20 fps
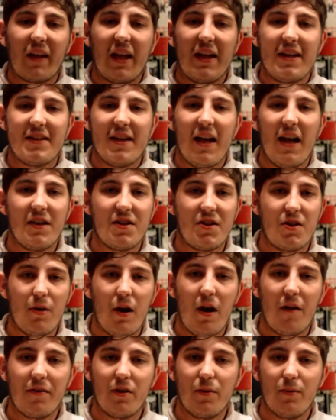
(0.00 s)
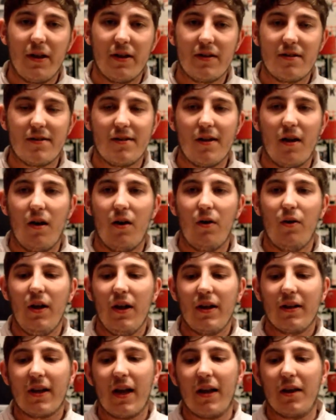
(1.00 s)
tests you afterwards. So
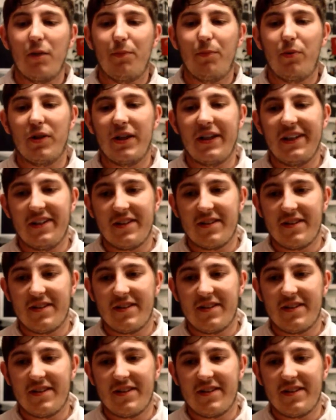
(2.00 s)
can you put it in a